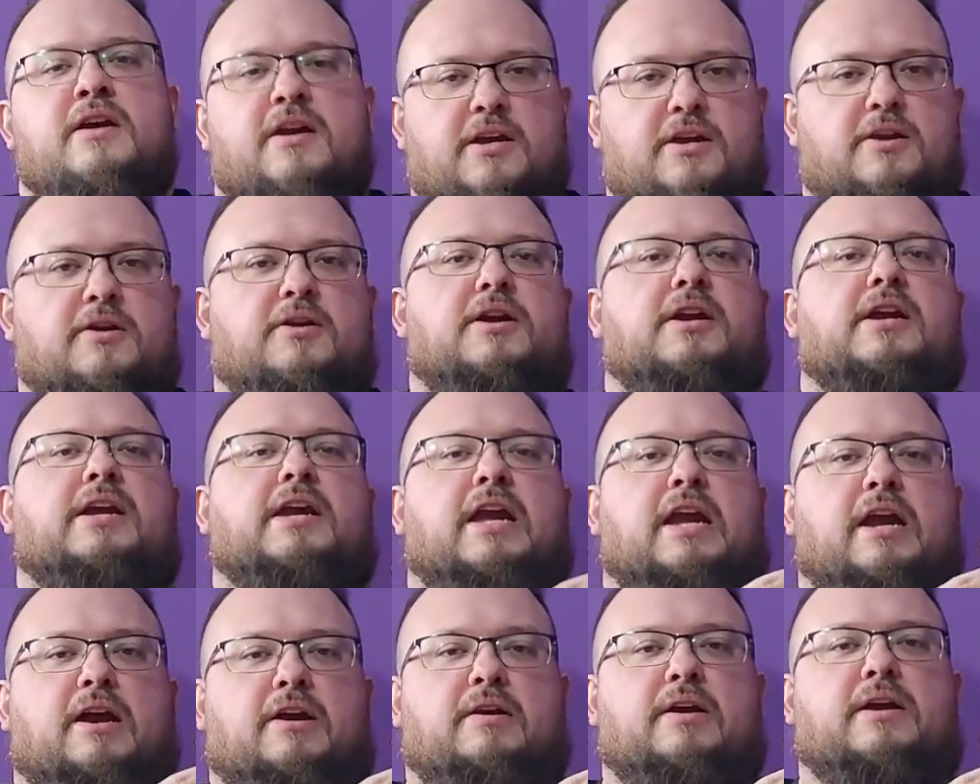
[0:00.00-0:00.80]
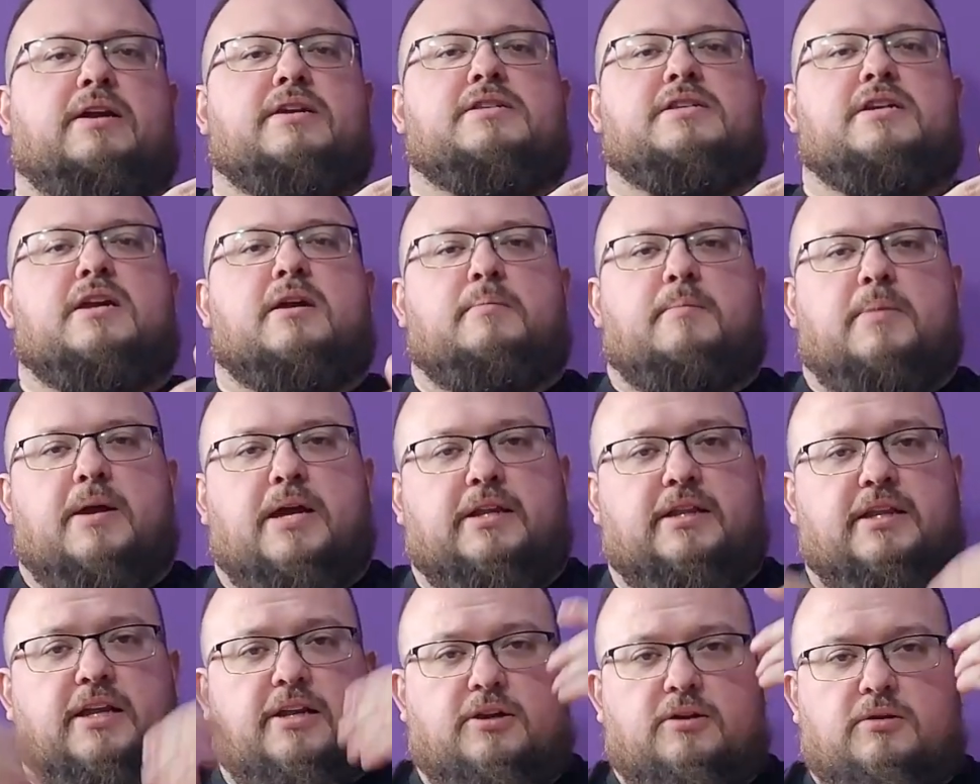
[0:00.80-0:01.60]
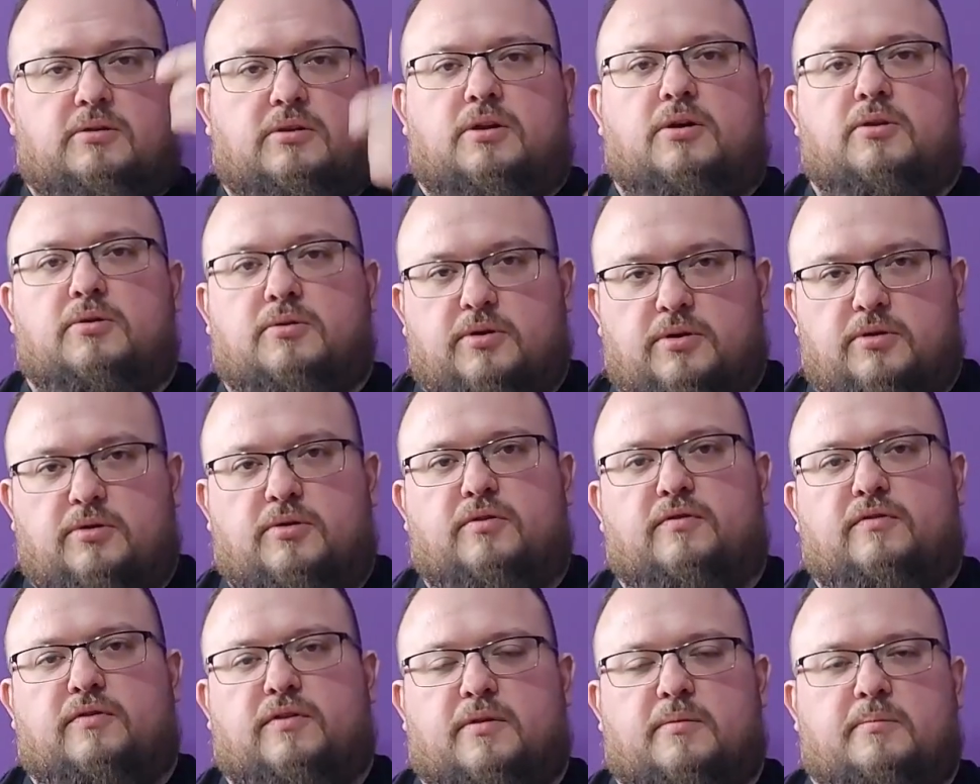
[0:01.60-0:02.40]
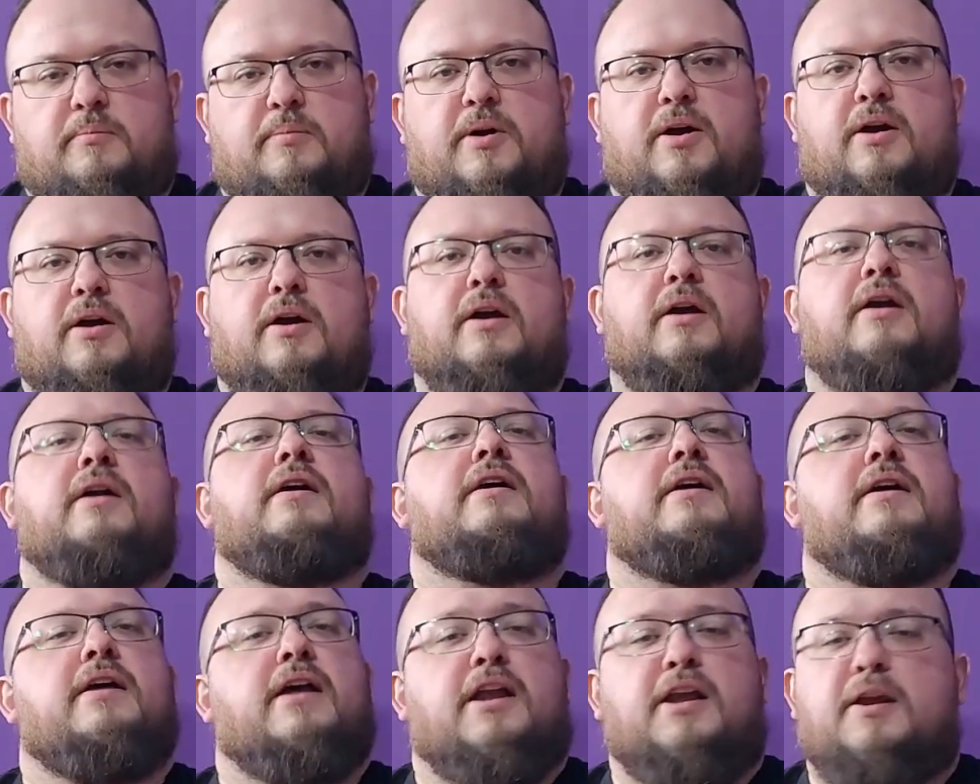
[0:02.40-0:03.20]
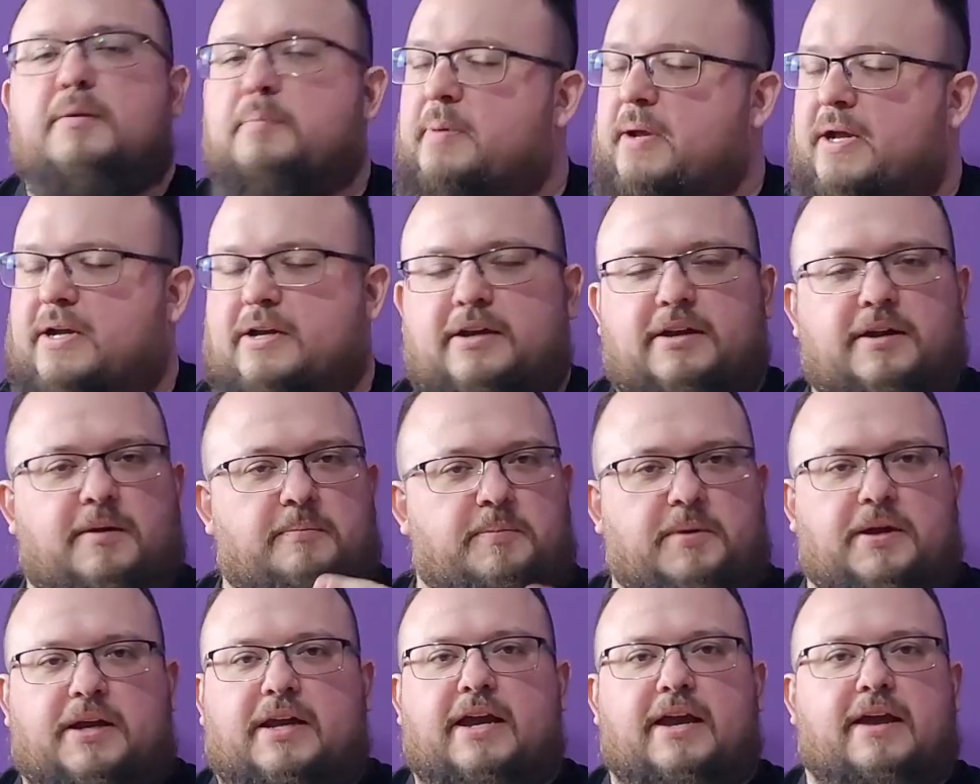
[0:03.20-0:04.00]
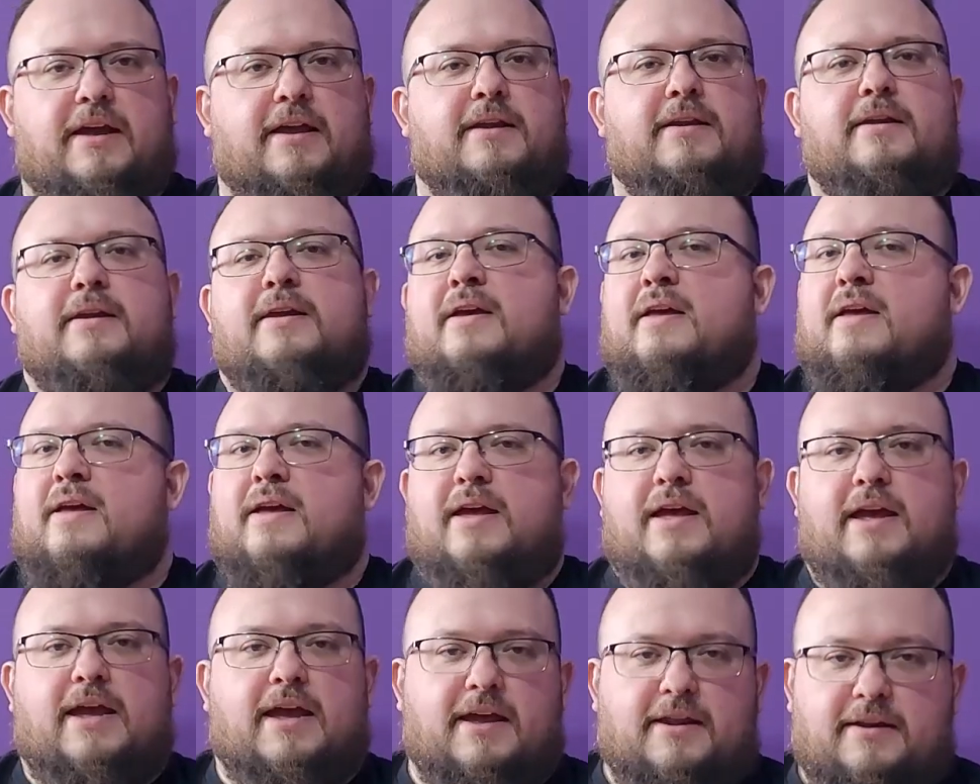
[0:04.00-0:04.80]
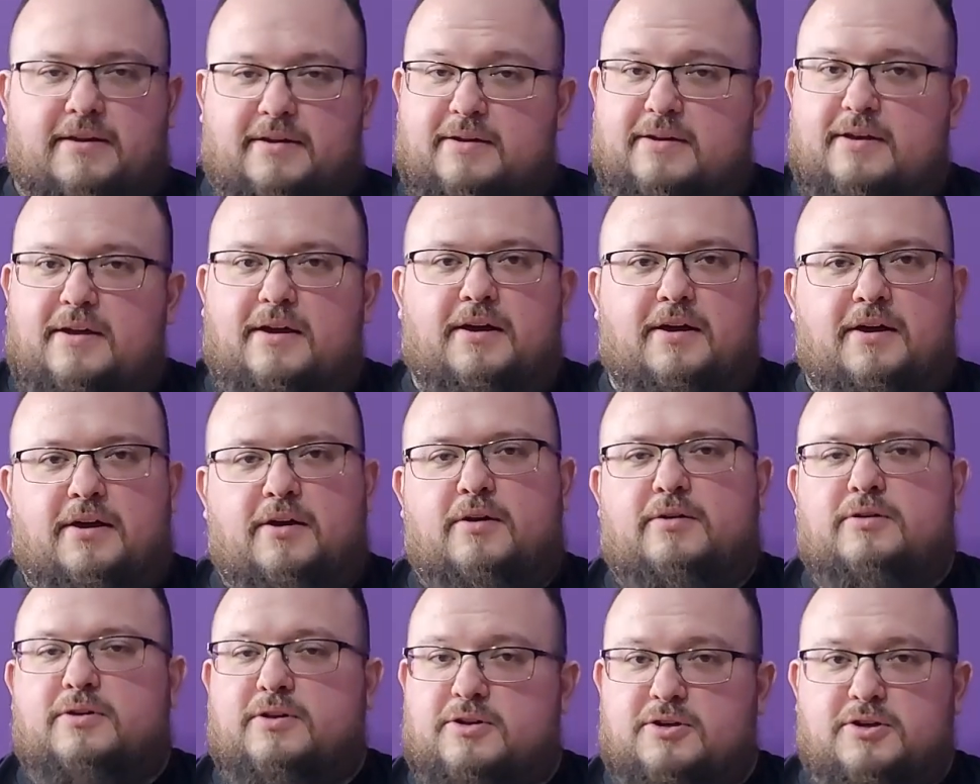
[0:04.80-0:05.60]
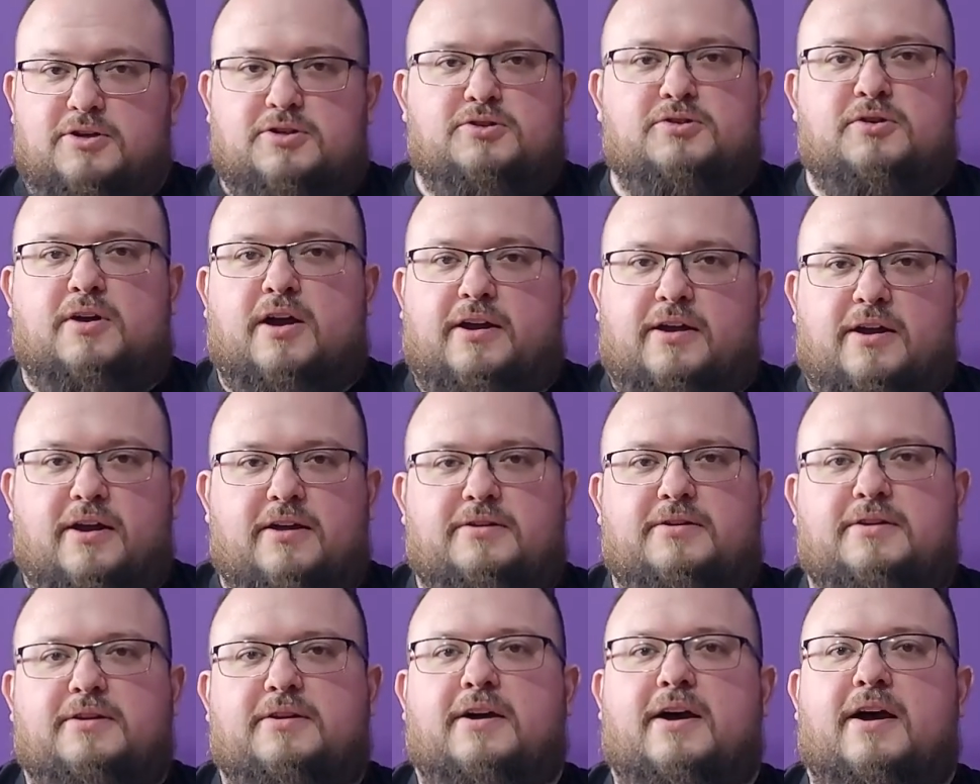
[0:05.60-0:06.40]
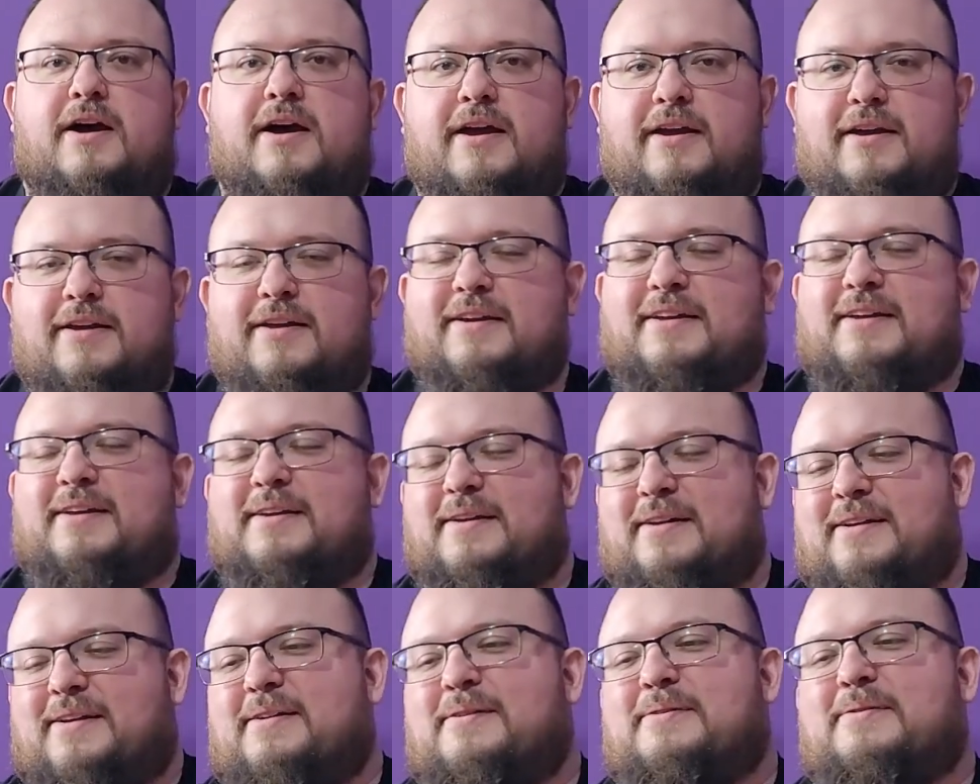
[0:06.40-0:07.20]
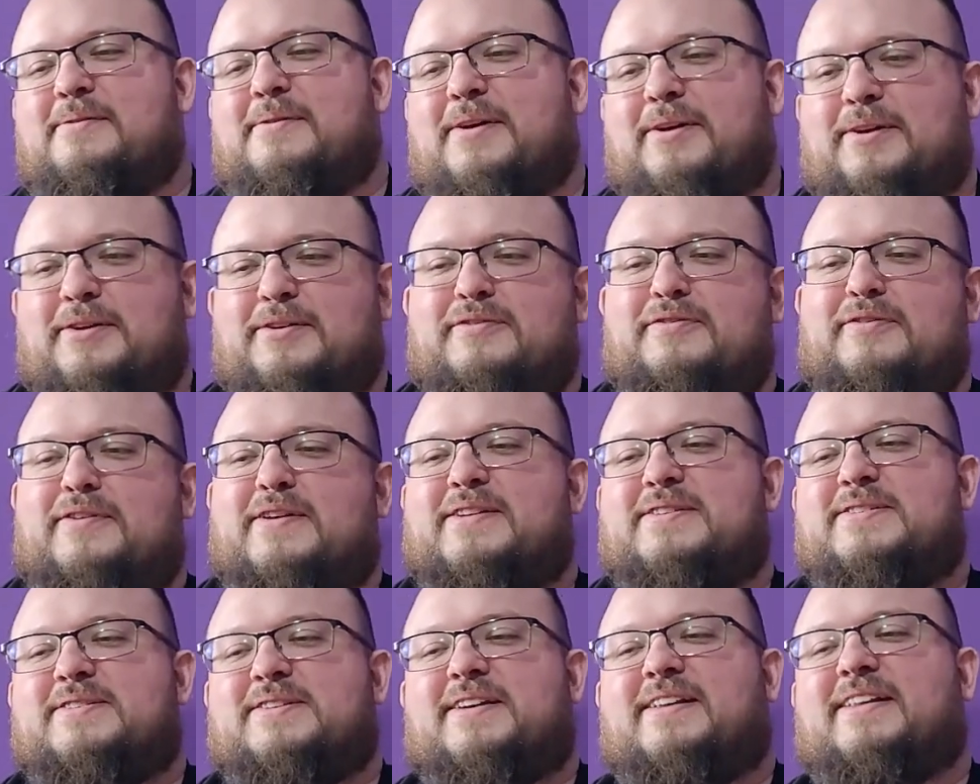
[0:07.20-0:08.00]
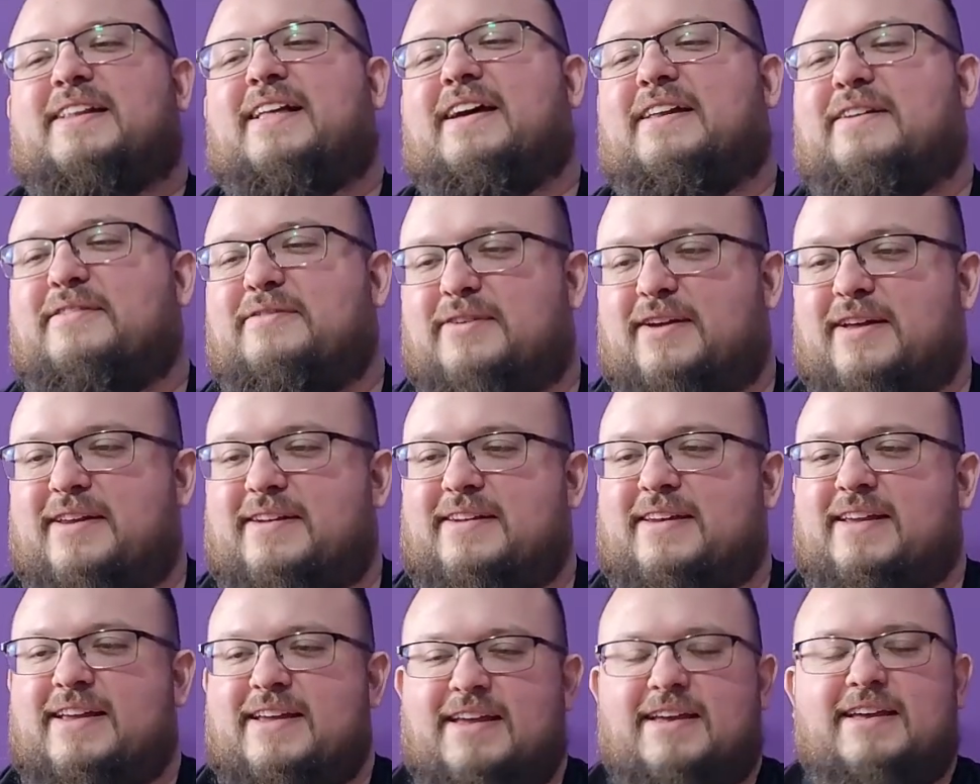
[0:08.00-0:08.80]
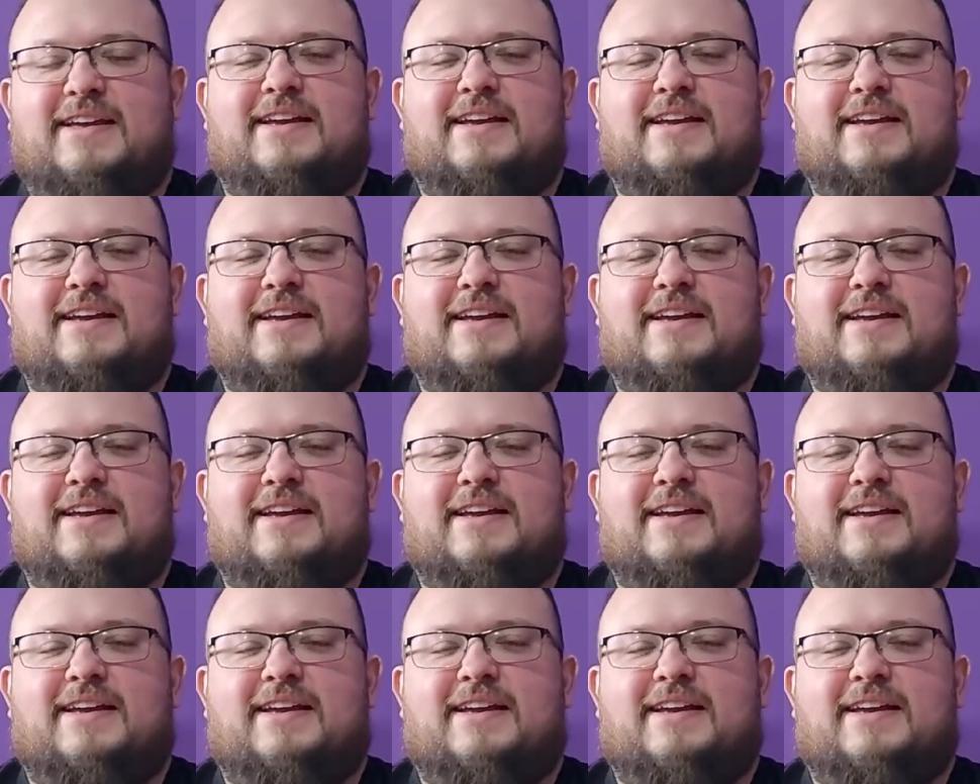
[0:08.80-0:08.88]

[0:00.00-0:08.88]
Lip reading: You carry a sandbag, then you load it over the bar, and you pick it up again, and you just try not to die while you're finishing that event.